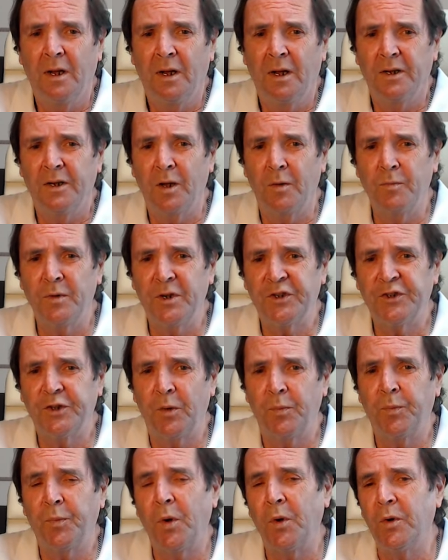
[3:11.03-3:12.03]
Now,
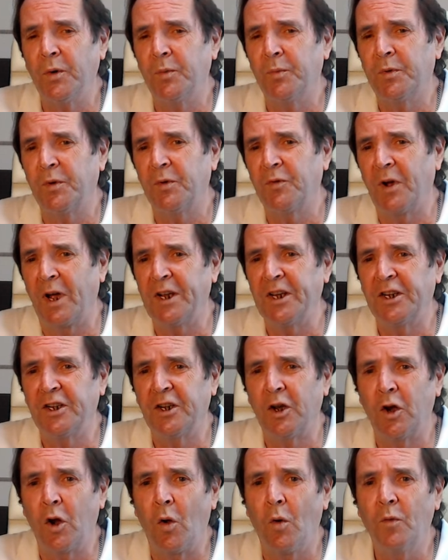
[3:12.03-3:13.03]
Mr. Putin provided
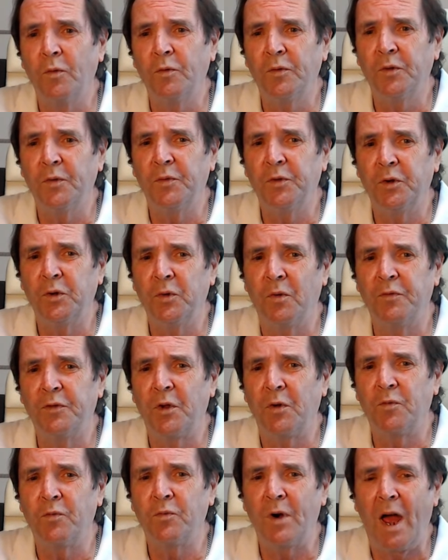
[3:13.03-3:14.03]
an overview of
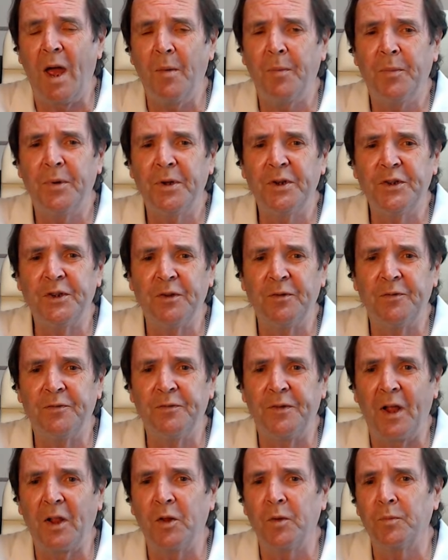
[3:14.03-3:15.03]
the rapid
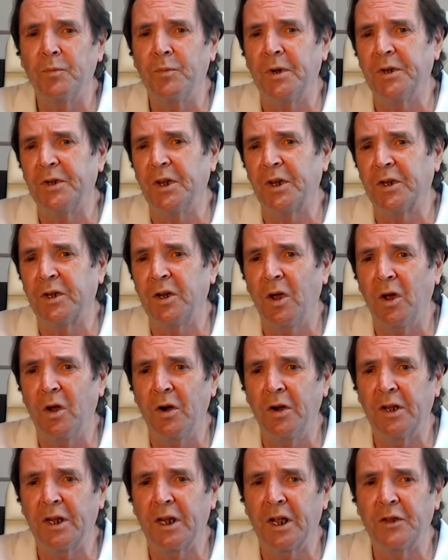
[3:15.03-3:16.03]
development
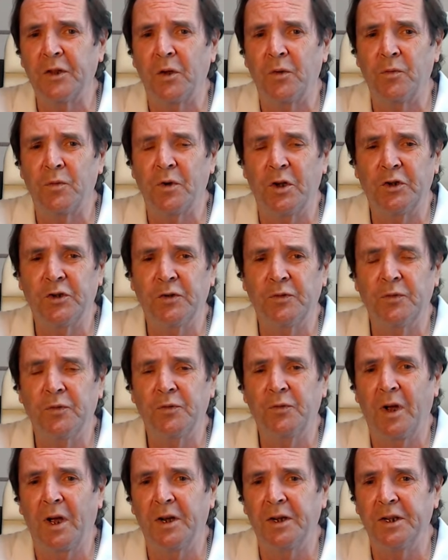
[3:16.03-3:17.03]
occurring in the Russian
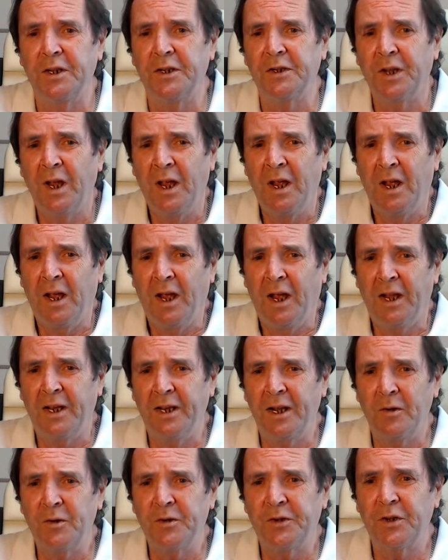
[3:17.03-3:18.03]
Far East,
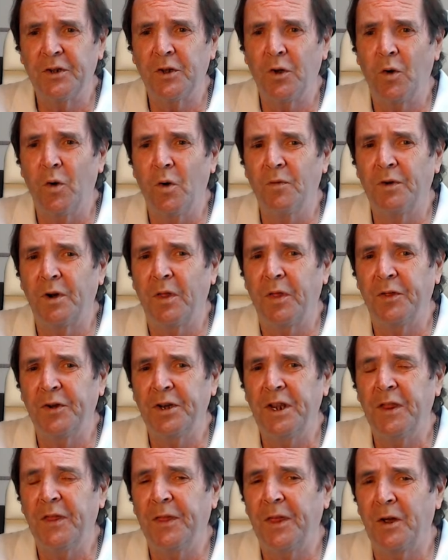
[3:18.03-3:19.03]
announcing that over
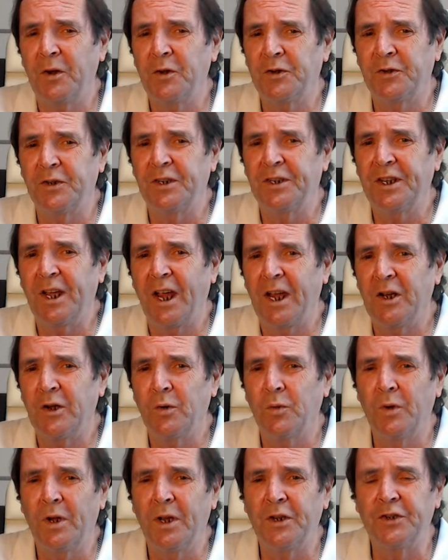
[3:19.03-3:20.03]
3,000
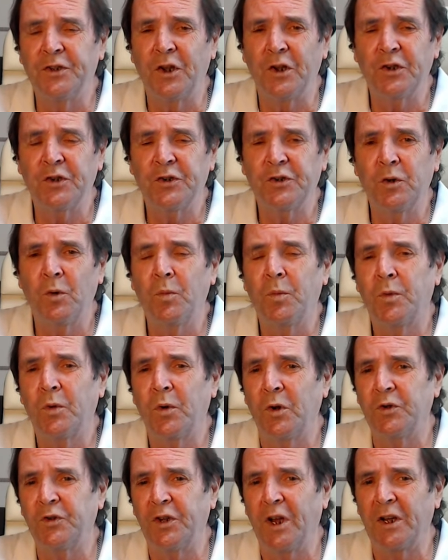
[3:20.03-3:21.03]
techno-industrial
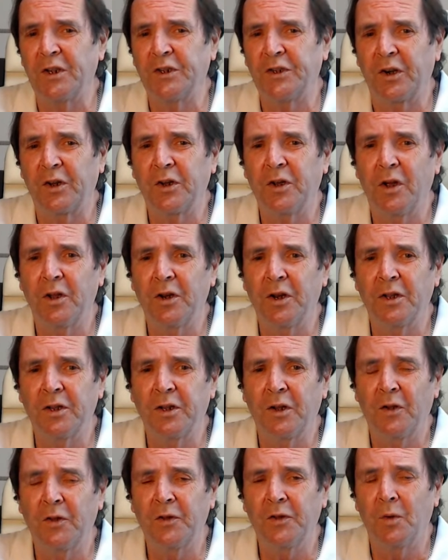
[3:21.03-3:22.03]
projects are
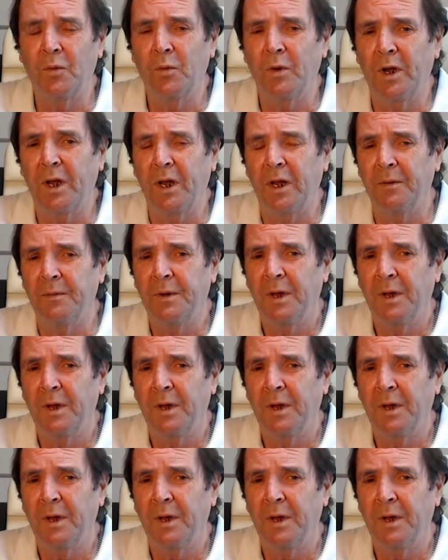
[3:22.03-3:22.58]
currently underway.